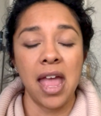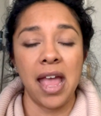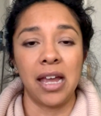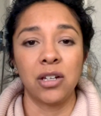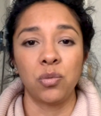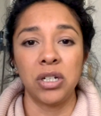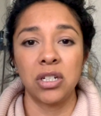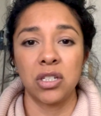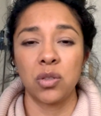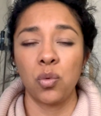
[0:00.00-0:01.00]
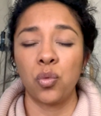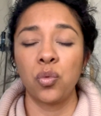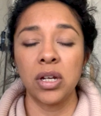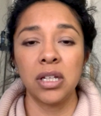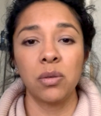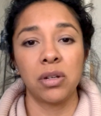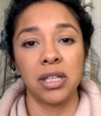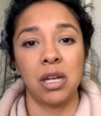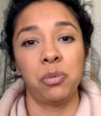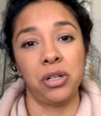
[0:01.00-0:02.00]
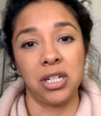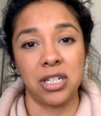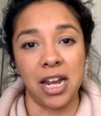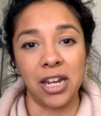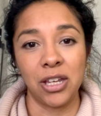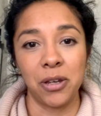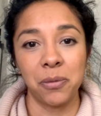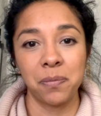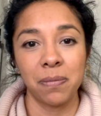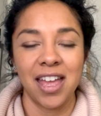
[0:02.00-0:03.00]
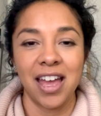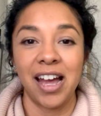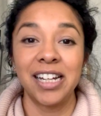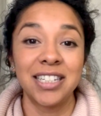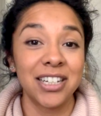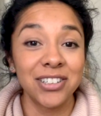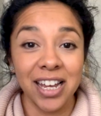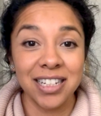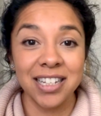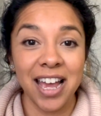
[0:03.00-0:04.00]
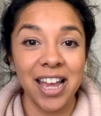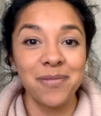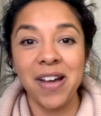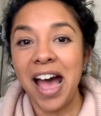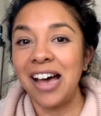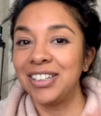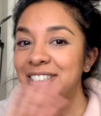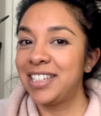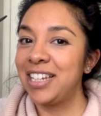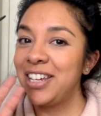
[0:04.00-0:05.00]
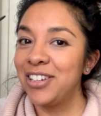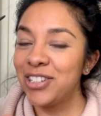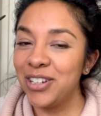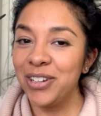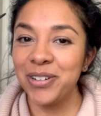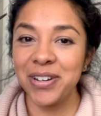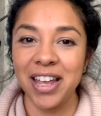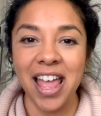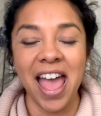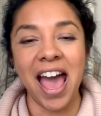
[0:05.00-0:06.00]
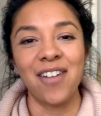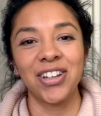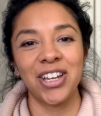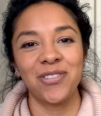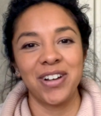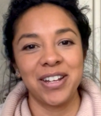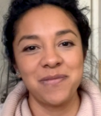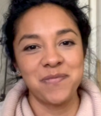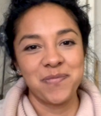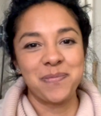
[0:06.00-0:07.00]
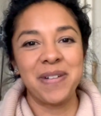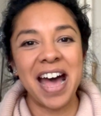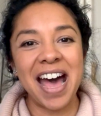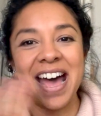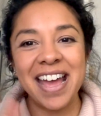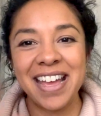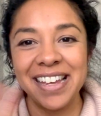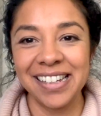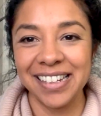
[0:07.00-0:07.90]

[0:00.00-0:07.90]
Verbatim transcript: and we just really, really appreciate you. Until next time, I'll see you soon. Have a good one. Bye.